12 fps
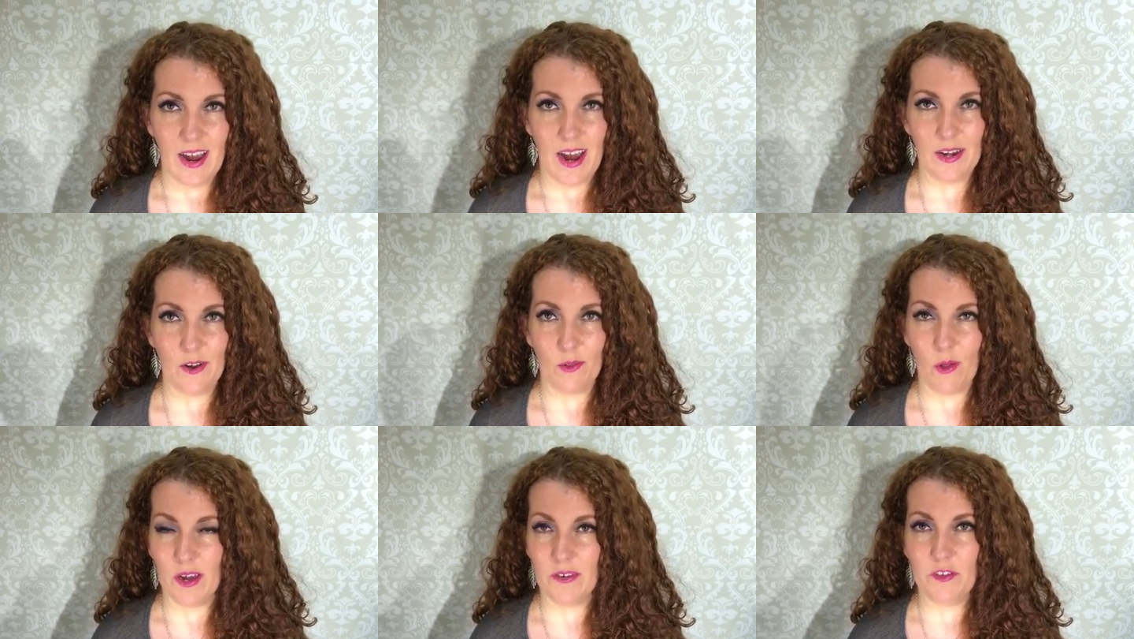I know a
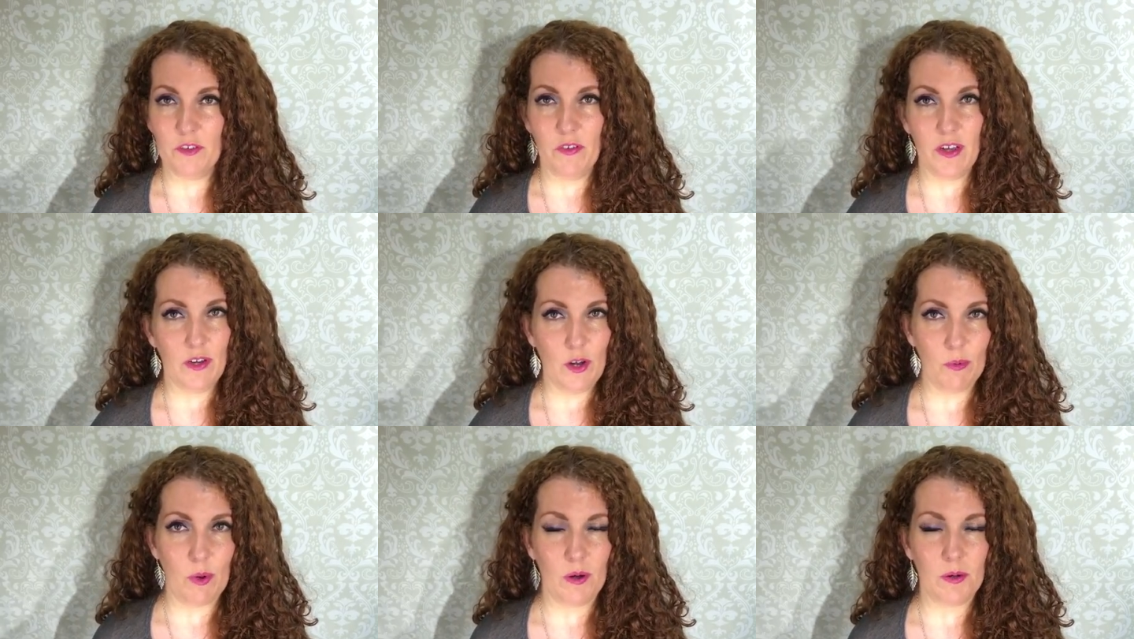lot of you have had
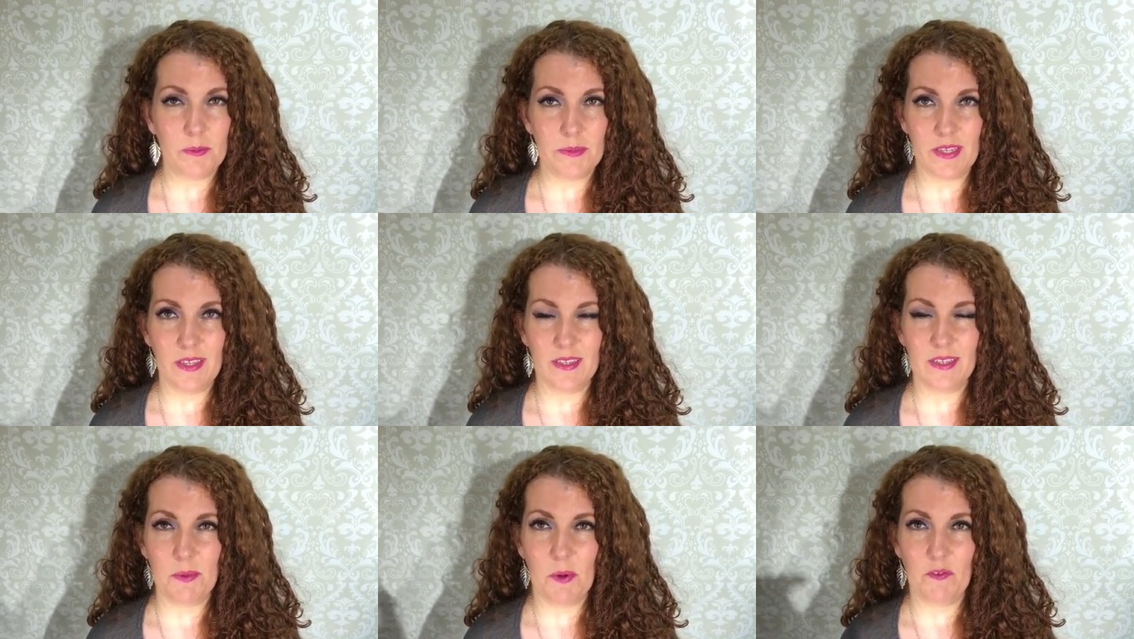no problems, and
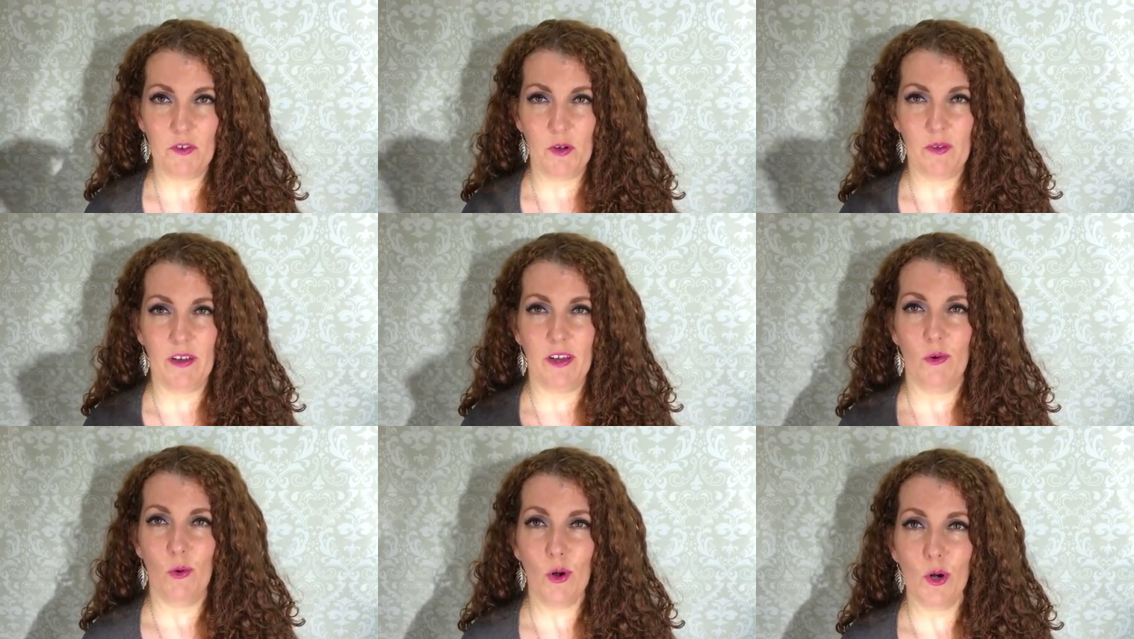then some of you have
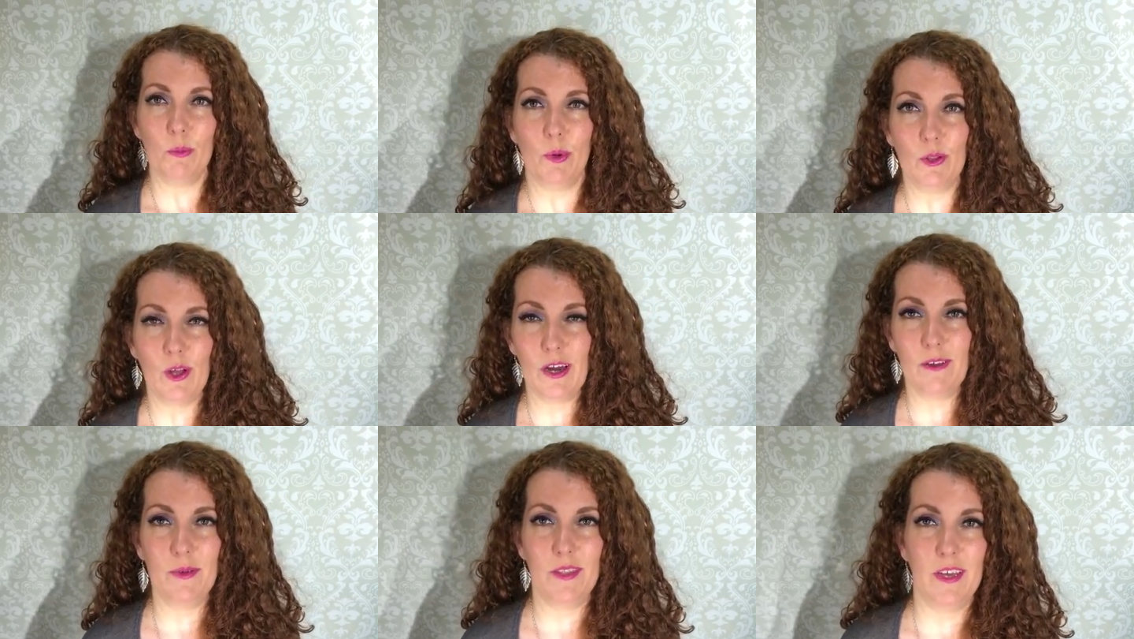had horrible
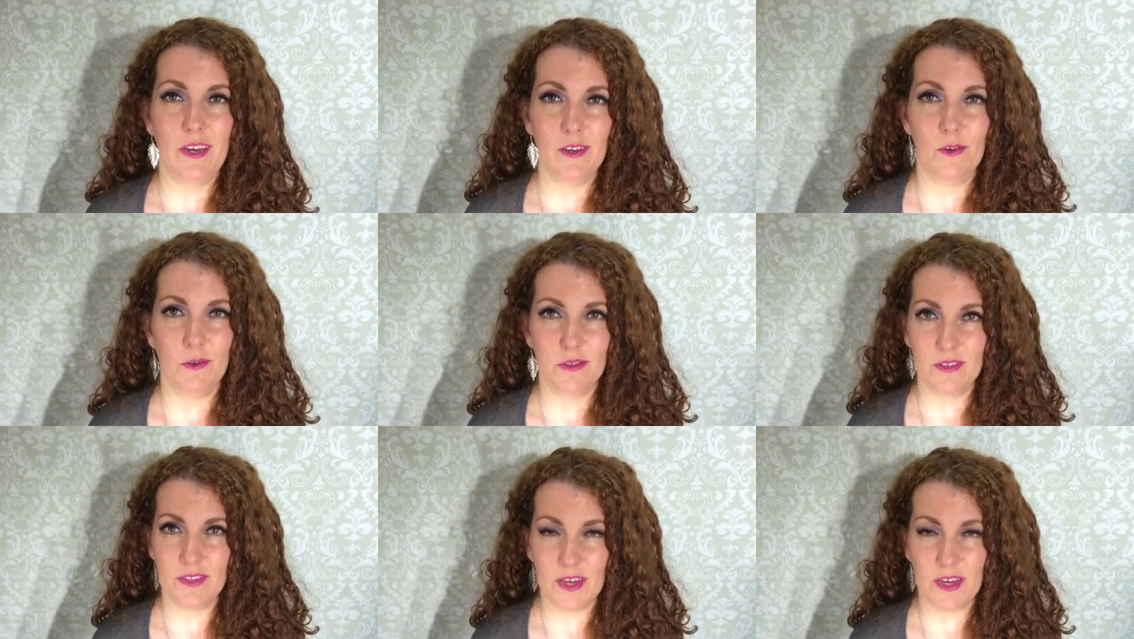luck with getting holes in